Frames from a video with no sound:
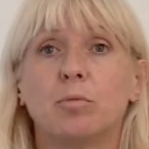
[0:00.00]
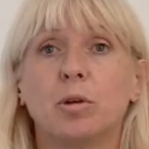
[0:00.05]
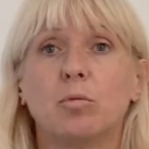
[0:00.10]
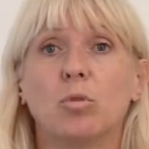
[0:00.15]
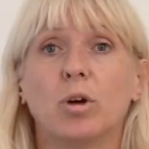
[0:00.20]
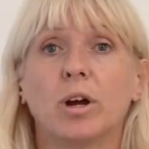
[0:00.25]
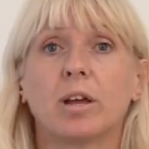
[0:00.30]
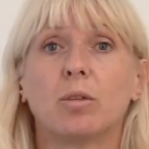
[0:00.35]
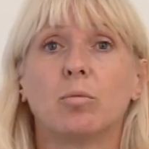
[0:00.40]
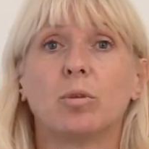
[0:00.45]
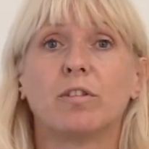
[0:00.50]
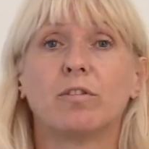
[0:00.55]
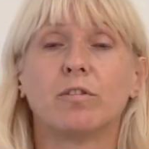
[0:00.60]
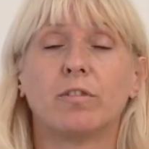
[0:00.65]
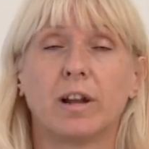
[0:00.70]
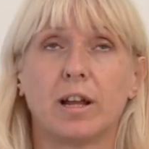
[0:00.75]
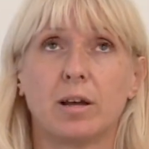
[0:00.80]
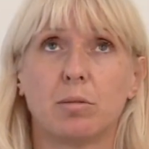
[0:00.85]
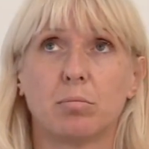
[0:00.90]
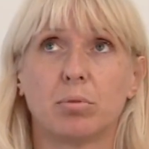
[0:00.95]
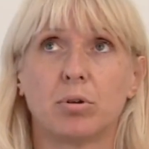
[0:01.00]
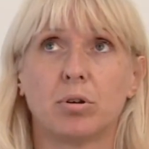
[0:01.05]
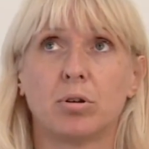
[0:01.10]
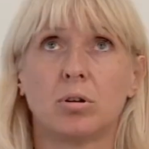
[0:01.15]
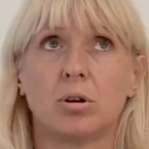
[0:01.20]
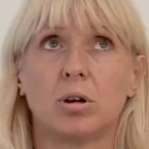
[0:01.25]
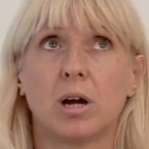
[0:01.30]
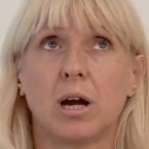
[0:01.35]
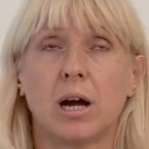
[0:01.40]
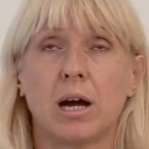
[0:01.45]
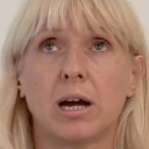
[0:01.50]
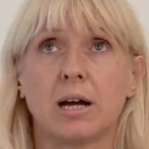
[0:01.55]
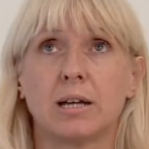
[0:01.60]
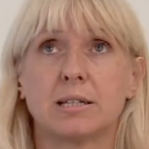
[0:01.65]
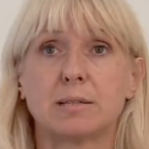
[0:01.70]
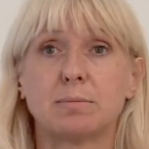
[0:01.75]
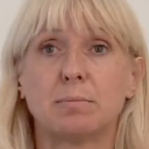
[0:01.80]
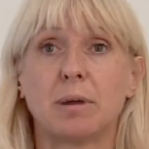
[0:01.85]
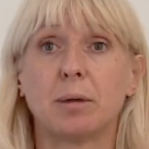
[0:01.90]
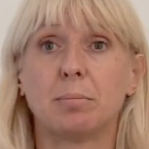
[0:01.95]
been working with Philip
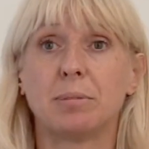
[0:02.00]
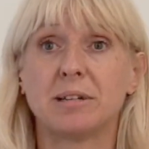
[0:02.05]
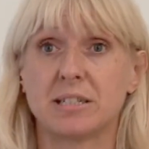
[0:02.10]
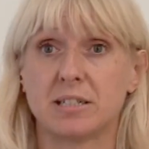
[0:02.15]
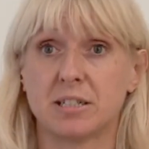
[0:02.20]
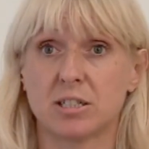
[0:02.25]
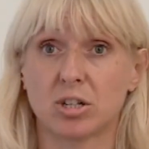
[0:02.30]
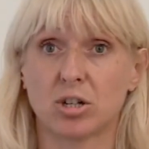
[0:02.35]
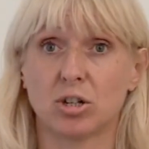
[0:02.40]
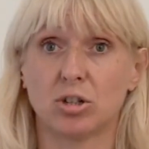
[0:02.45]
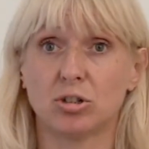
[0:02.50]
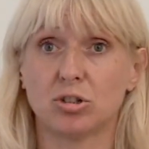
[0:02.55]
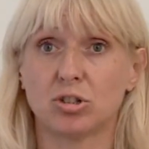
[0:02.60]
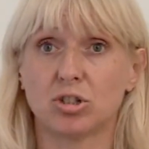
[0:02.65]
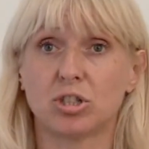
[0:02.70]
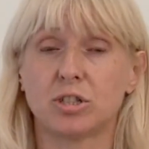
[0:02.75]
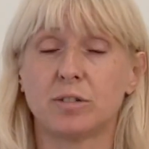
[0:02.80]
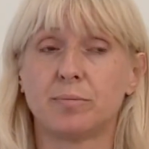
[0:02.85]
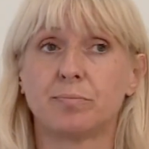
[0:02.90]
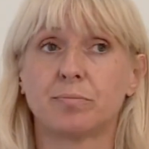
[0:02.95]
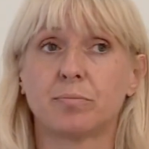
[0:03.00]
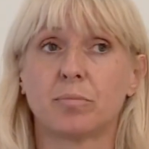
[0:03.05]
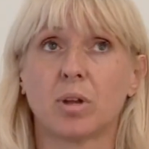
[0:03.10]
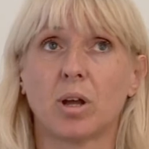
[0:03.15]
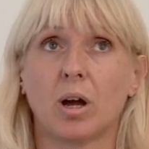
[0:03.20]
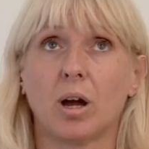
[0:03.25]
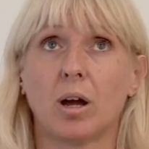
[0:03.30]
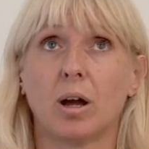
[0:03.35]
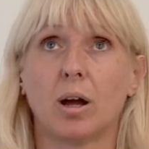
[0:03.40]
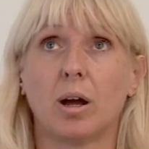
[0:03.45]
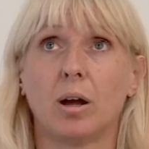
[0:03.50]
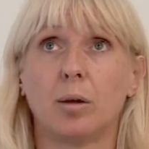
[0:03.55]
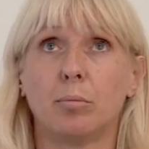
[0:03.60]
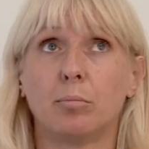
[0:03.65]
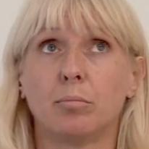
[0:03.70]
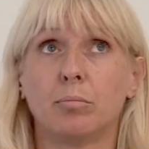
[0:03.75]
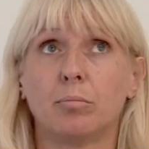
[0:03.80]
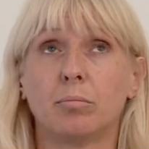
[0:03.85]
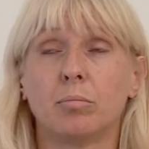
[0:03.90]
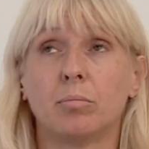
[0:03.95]
as my business coach
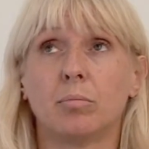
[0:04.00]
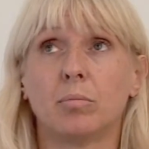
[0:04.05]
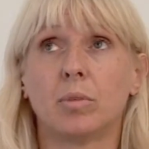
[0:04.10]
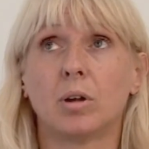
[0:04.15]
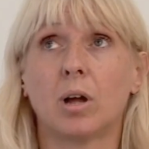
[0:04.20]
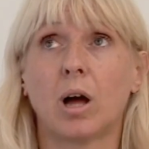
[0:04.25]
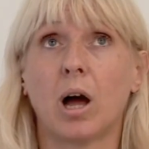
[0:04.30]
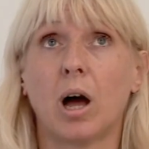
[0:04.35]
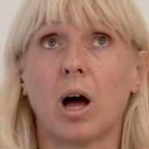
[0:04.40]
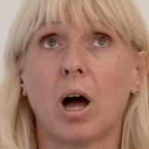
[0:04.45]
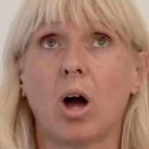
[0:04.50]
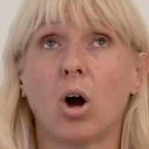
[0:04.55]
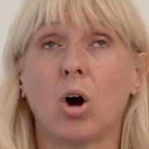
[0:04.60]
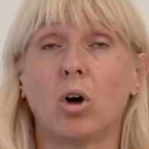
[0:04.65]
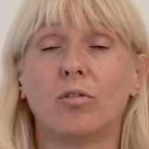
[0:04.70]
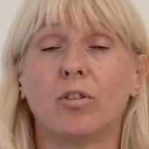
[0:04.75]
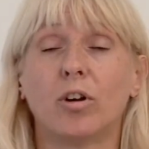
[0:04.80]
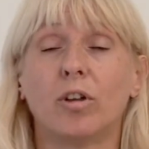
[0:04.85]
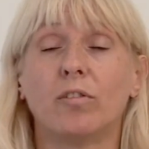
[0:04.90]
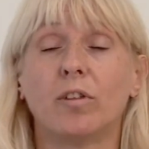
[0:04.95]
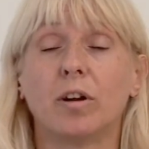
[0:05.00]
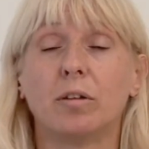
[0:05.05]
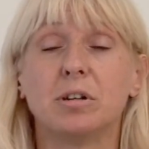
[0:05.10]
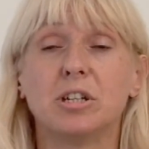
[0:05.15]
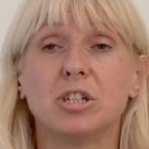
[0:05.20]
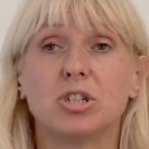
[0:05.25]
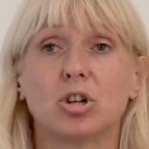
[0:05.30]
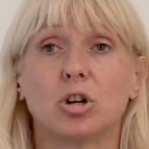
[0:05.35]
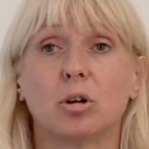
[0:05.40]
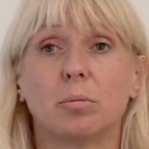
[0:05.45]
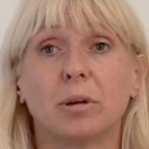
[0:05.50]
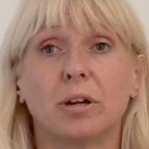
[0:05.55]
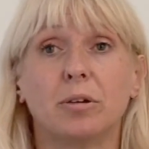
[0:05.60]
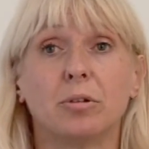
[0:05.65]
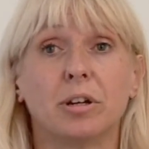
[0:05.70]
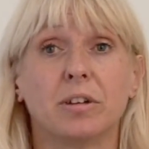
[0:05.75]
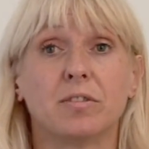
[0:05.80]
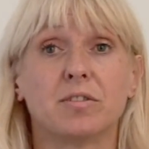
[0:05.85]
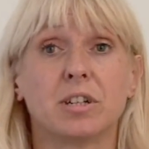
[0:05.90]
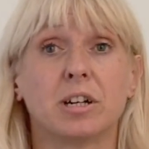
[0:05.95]
over a very short
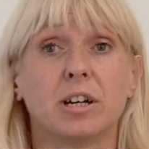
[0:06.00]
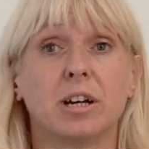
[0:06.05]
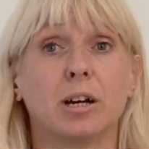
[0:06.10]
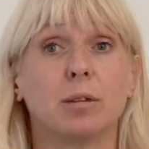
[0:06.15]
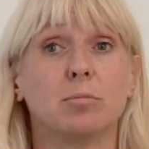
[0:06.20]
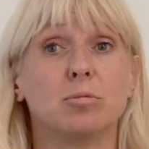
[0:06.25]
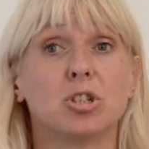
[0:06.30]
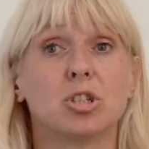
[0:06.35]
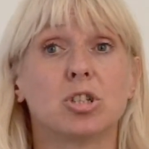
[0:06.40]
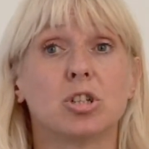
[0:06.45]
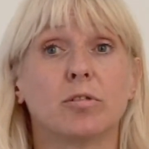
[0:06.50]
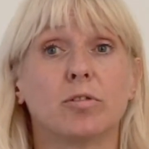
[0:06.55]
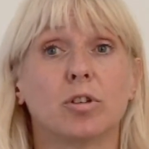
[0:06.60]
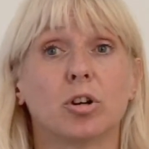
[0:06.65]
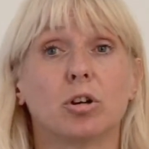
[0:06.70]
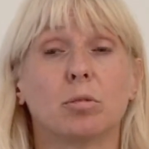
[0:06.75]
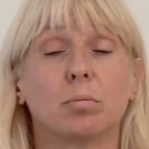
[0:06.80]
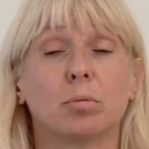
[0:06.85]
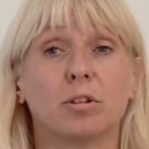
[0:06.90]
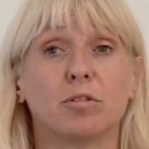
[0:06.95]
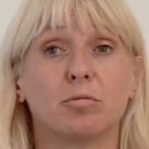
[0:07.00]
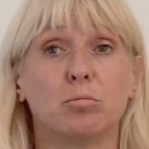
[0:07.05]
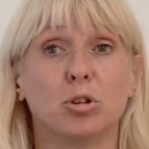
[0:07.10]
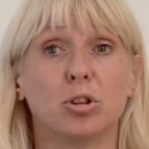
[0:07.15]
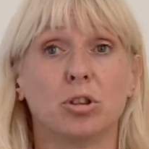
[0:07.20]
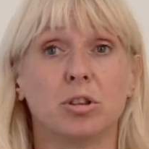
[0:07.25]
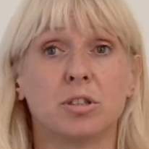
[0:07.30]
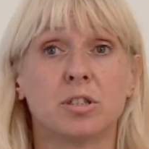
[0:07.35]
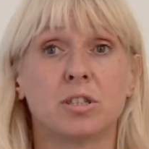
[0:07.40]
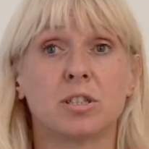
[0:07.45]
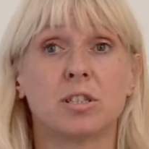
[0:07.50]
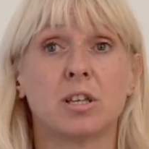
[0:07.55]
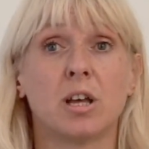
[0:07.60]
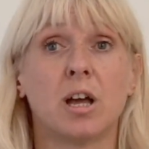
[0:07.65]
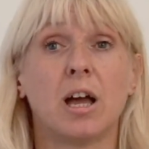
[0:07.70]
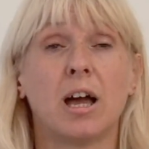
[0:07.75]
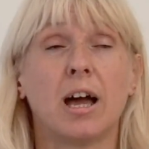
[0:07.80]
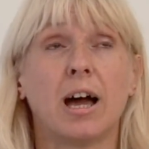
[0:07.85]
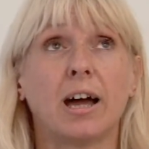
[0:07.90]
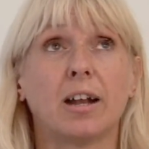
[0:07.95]
period of time, just over a couple of months,
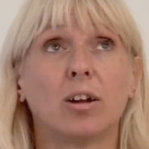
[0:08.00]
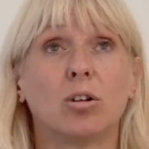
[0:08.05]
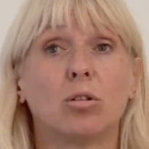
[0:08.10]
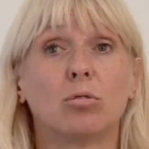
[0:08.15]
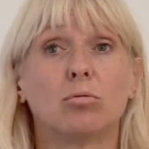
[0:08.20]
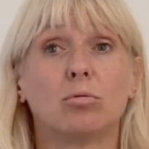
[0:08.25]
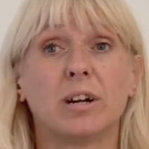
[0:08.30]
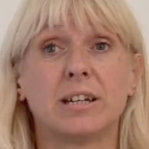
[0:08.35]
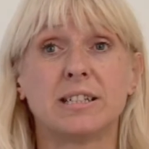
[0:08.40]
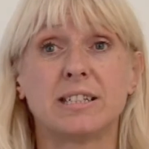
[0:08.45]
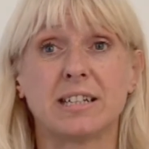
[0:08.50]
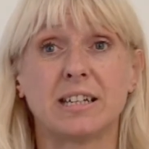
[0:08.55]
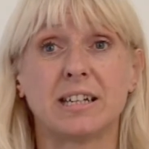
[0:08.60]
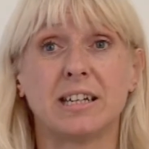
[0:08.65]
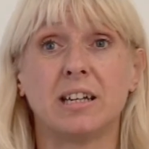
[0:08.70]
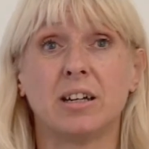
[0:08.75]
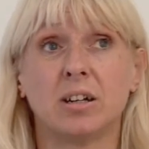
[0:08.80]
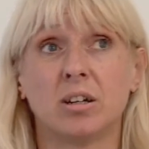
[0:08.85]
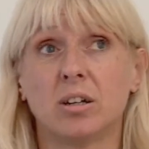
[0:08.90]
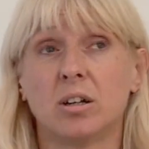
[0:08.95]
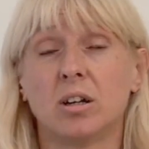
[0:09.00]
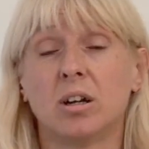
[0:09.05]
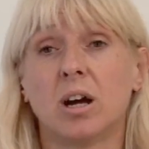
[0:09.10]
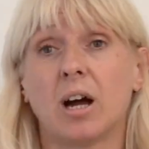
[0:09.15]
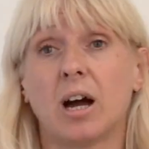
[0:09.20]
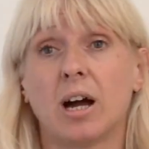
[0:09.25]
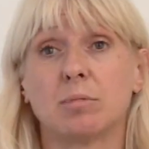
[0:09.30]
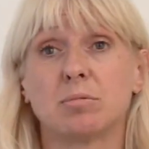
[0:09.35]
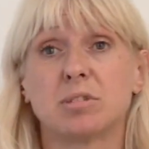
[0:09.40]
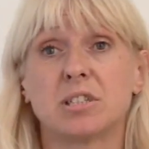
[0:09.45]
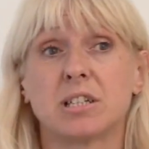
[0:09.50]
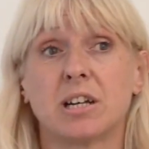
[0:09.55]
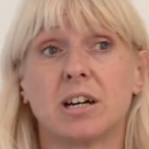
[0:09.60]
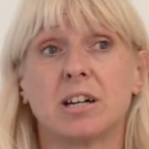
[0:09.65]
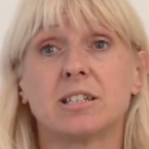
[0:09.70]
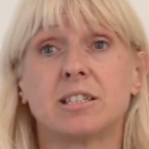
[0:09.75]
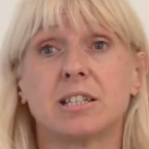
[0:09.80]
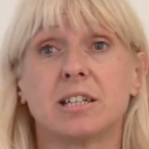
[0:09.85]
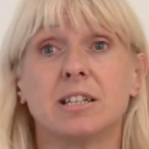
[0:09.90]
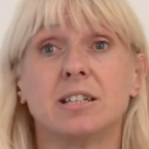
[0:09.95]
and already I was
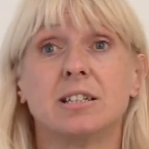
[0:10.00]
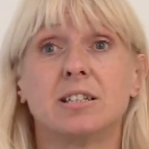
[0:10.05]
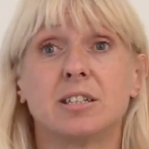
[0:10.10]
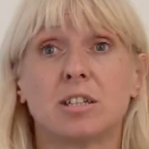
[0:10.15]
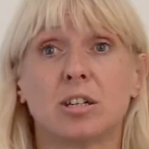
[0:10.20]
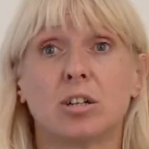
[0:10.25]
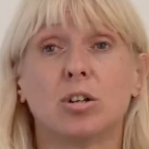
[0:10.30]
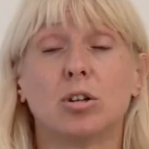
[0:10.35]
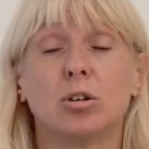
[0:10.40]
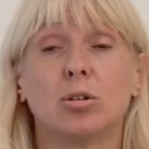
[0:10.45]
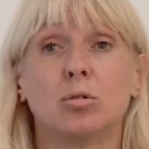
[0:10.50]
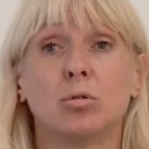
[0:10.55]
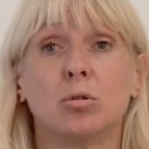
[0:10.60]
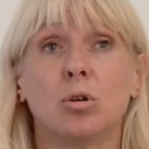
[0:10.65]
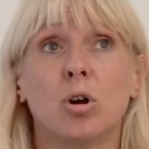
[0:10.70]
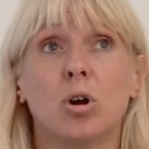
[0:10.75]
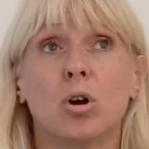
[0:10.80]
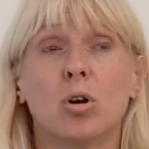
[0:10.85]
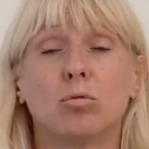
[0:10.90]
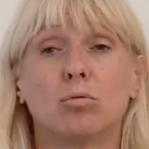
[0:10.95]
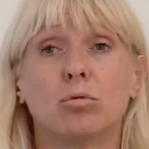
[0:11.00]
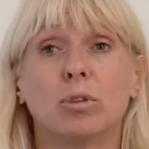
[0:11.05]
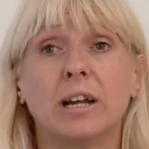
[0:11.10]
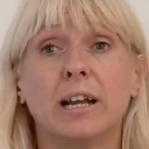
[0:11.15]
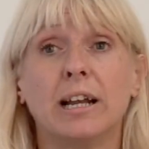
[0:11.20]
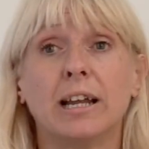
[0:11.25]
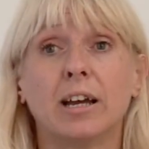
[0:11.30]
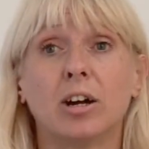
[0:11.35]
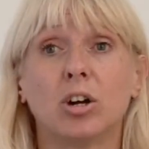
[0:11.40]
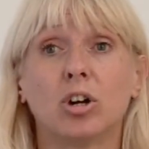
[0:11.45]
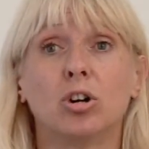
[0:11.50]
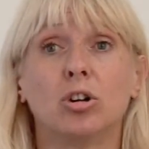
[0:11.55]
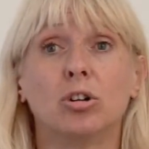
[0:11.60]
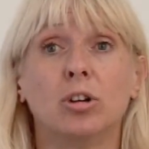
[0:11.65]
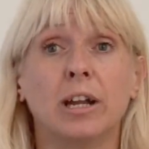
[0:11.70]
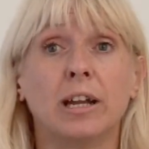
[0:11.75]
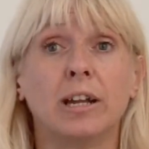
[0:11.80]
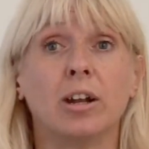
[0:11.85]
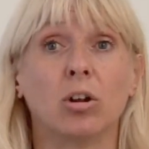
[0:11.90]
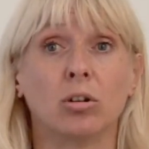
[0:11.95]
starting to really
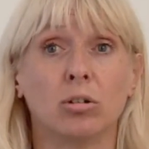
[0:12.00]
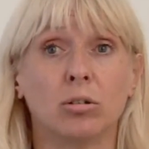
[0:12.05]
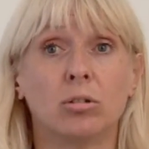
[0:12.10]
hone in